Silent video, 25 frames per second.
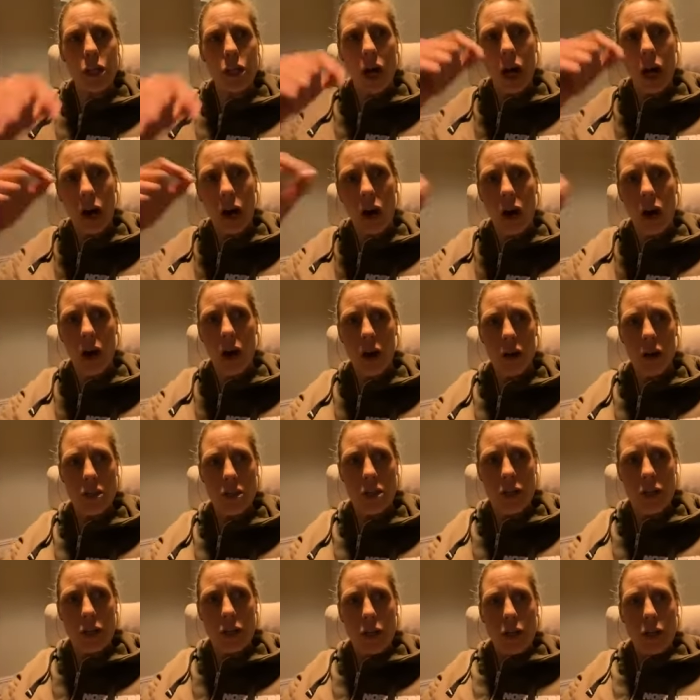hard
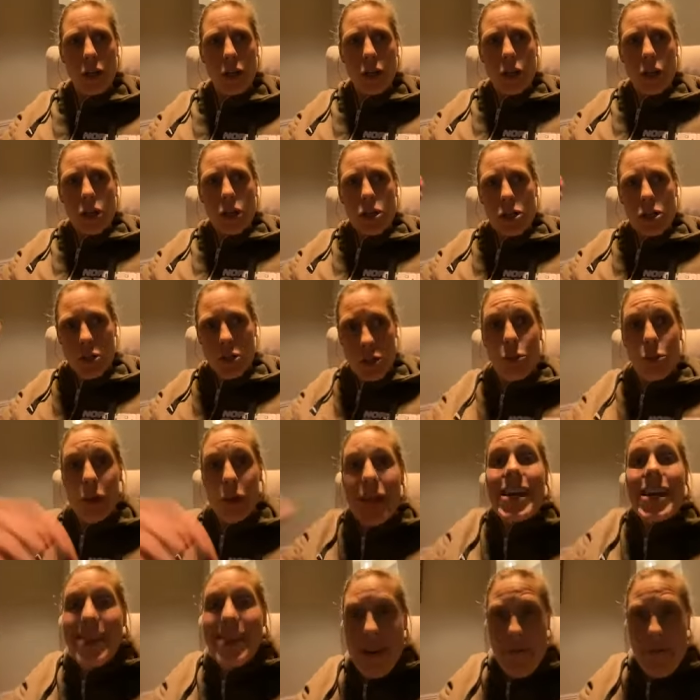to
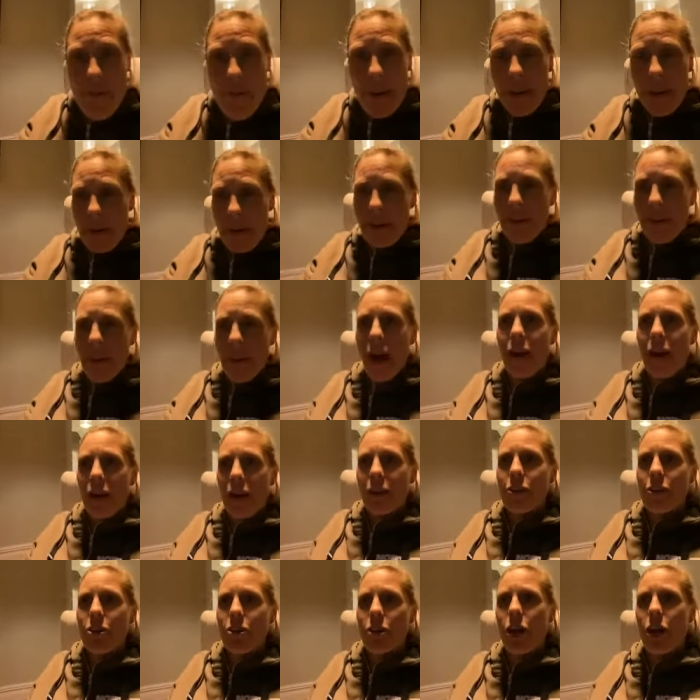dream that,
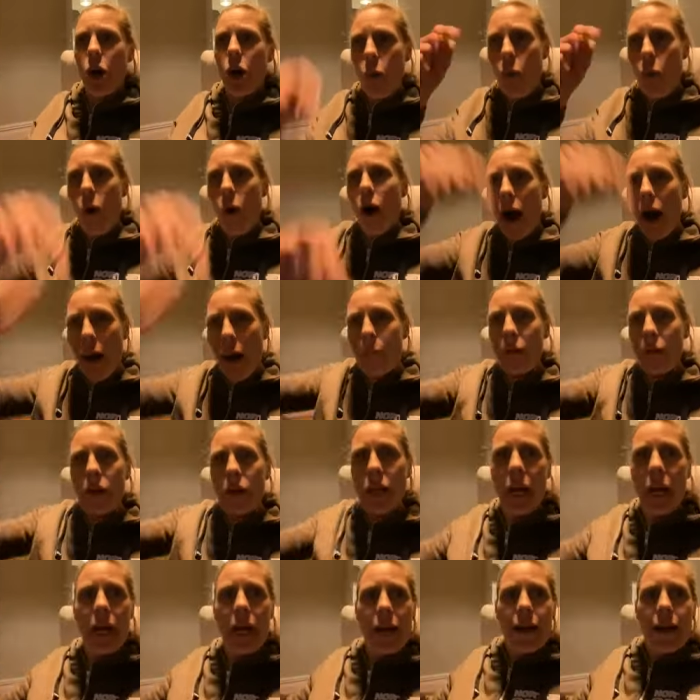you know what, I'm
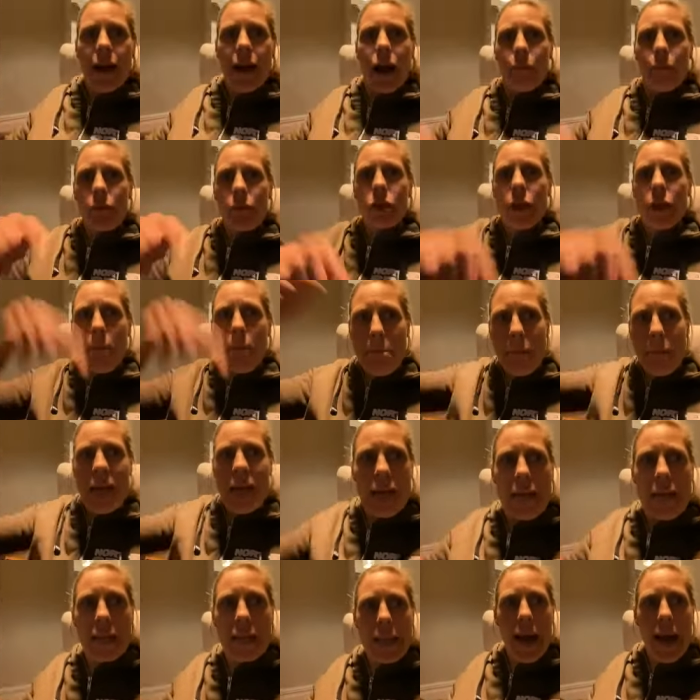gonna I'm gonna
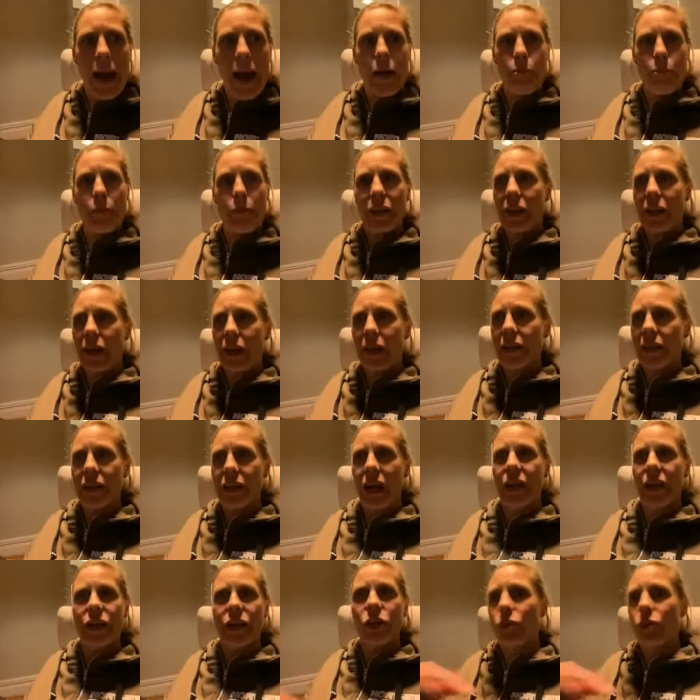make it happen. I
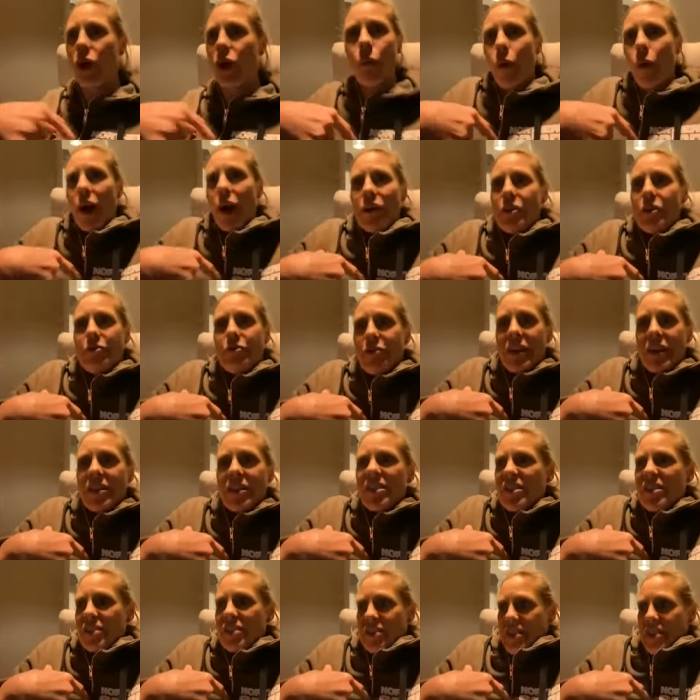I don't know how it
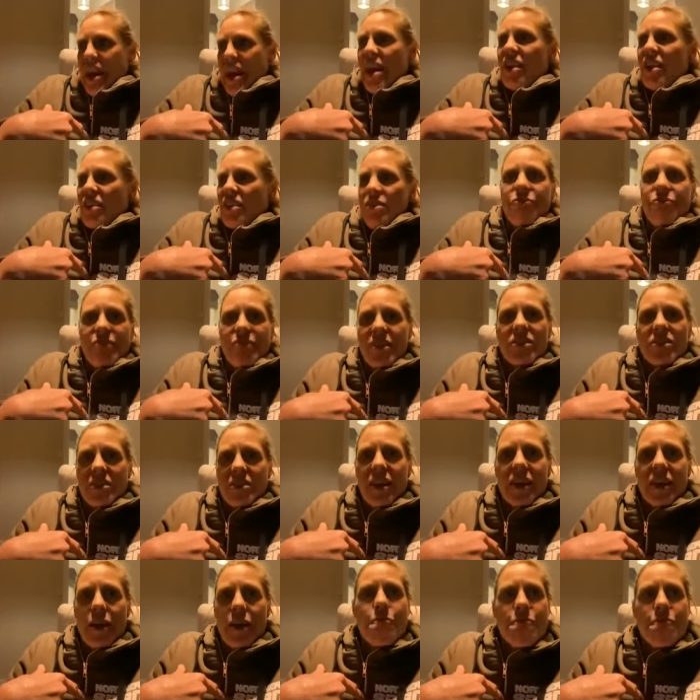feels yet, and it feels
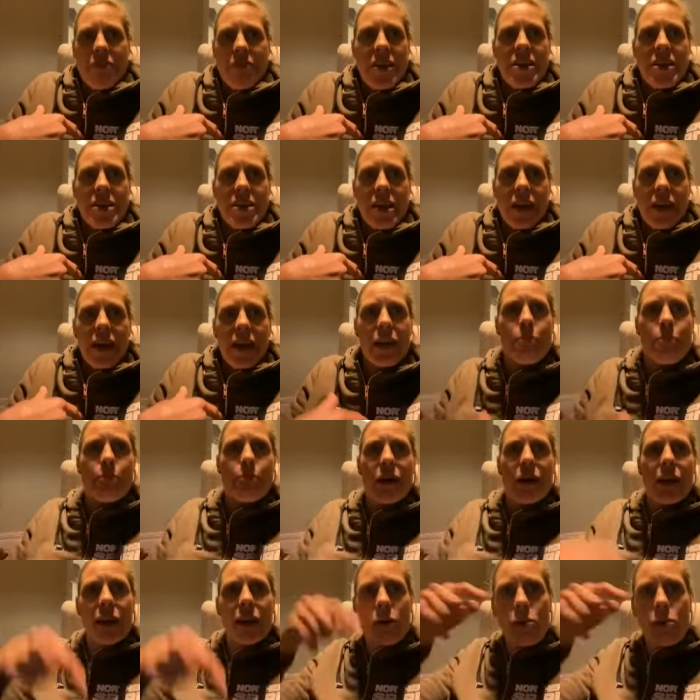like I'm faking it,
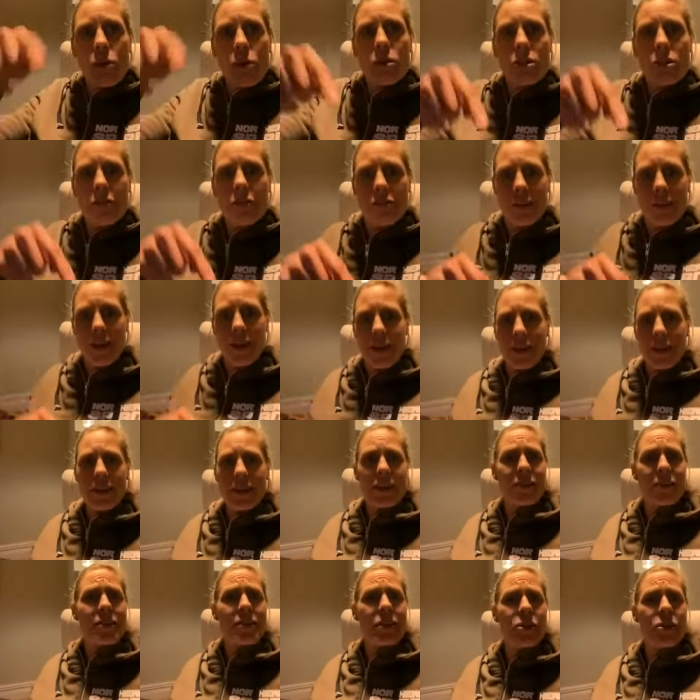but it was fake it
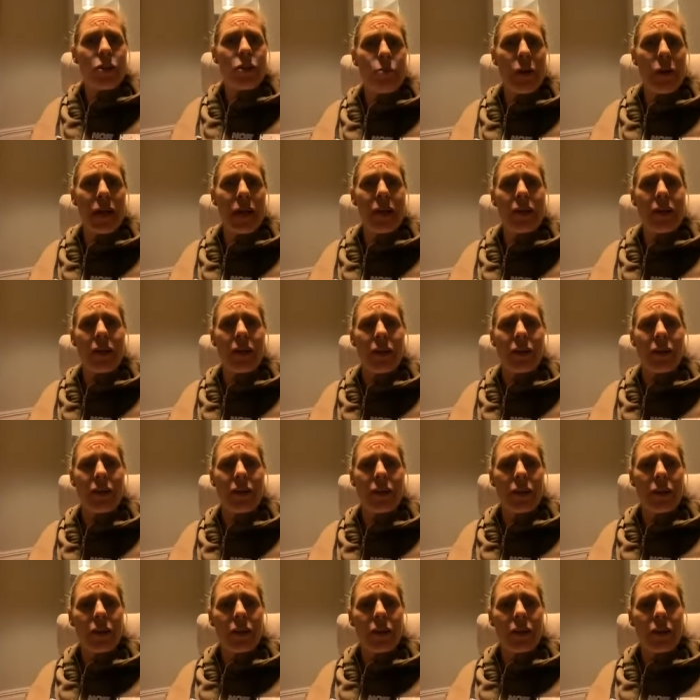until you make it.